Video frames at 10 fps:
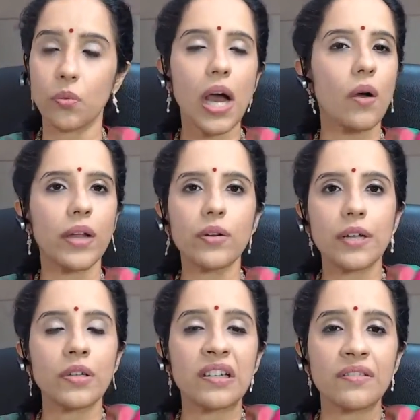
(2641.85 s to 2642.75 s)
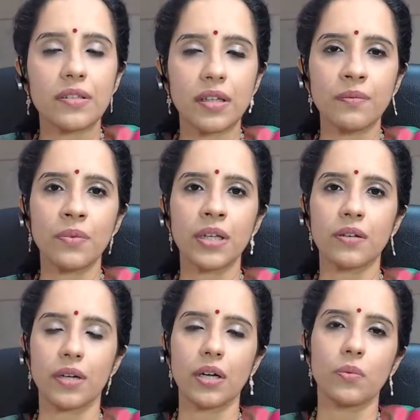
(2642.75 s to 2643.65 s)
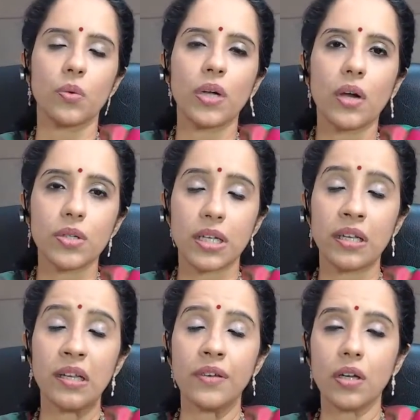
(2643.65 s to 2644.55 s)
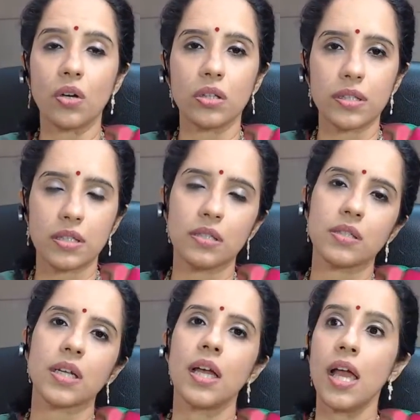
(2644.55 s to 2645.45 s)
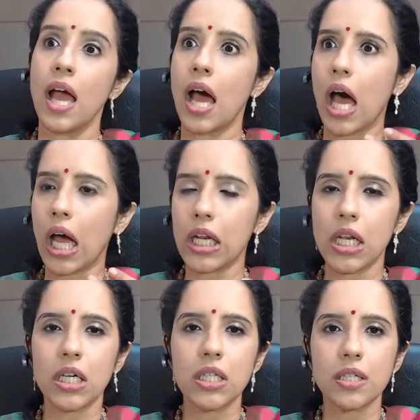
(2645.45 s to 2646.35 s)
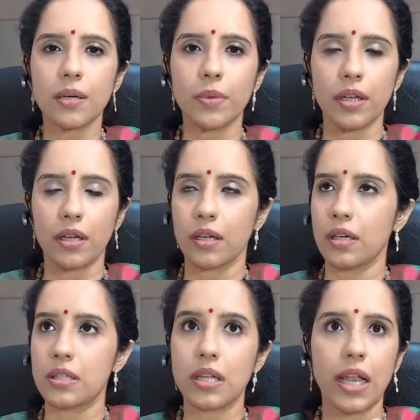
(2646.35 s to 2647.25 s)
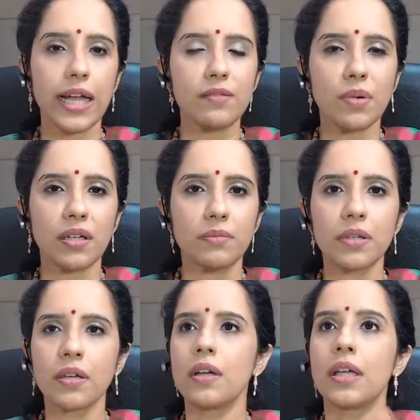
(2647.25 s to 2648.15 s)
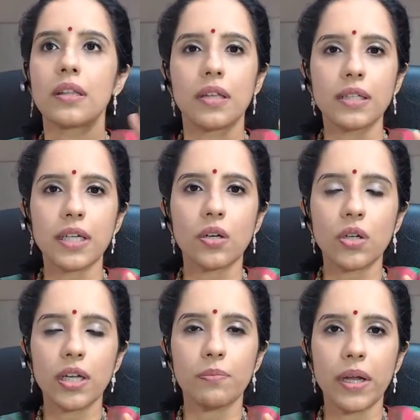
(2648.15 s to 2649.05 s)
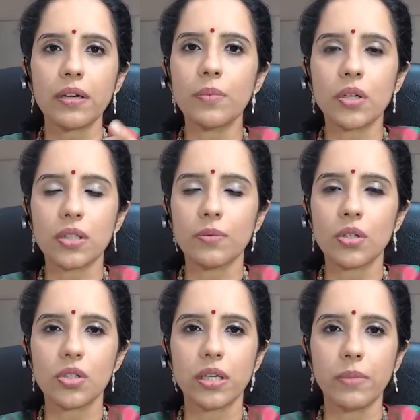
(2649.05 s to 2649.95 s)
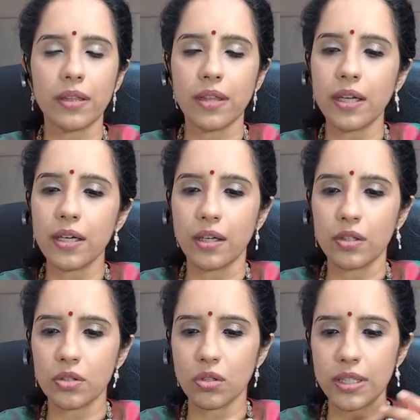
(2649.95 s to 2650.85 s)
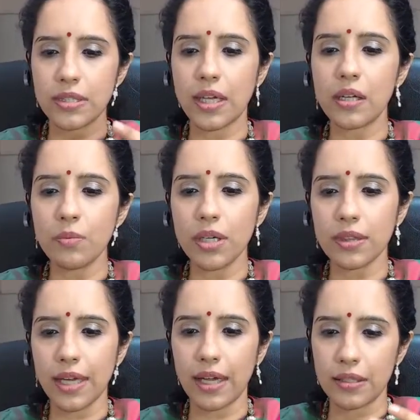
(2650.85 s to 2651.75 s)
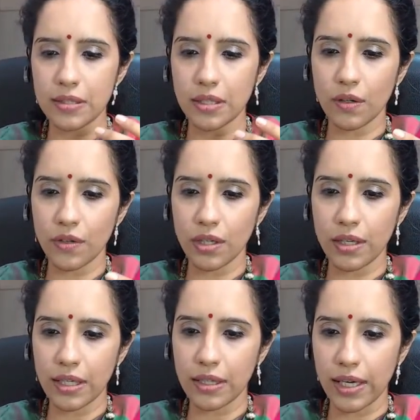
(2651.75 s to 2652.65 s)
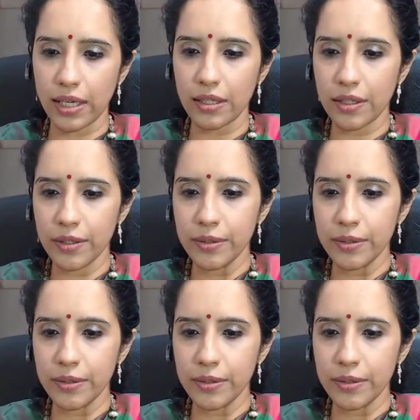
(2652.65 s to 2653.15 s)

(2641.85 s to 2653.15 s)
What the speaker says: Wow, I don't have to live the same way the way I was living all these years. I learned something. It's a light bulb. Things are going to get better because I'm going to change my thinking. So let's celebrate that instead of regretting that.